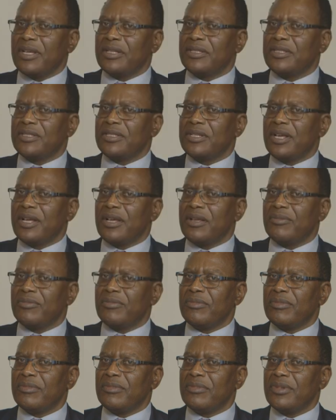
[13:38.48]
that
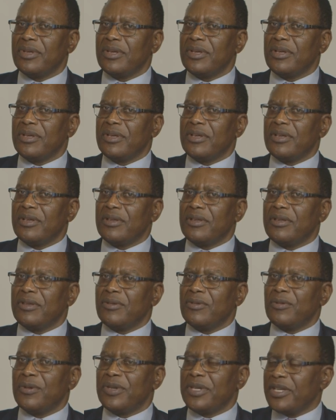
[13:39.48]

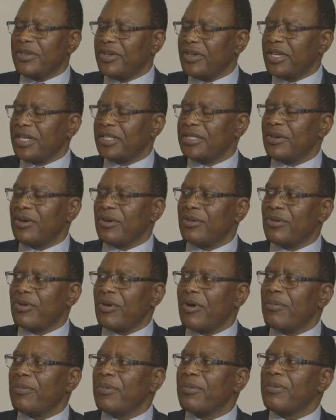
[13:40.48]
we irrigate our
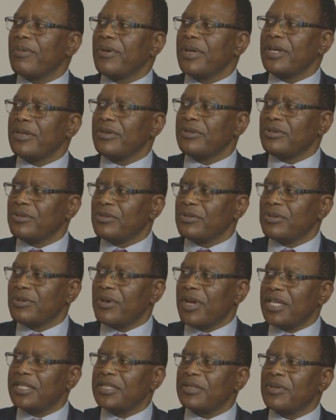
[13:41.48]
crop and do
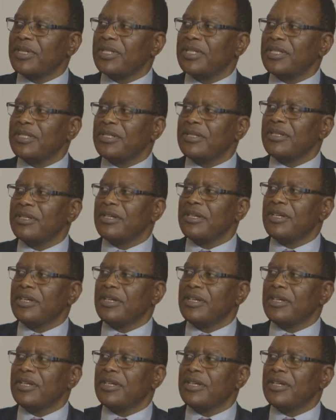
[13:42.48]
so adequately